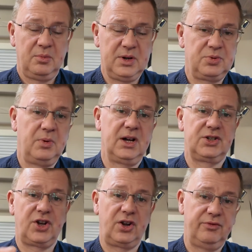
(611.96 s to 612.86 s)
which
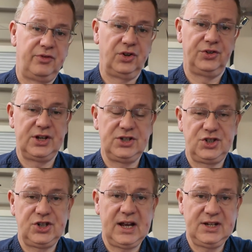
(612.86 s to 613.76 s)
works on
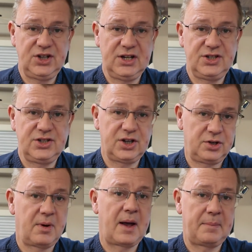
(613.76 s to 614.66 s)
voltage changes
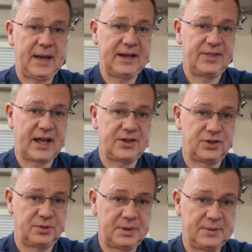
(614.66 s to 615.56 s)
to pick that
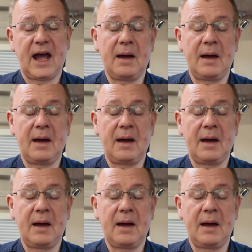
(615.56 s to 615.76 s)
up.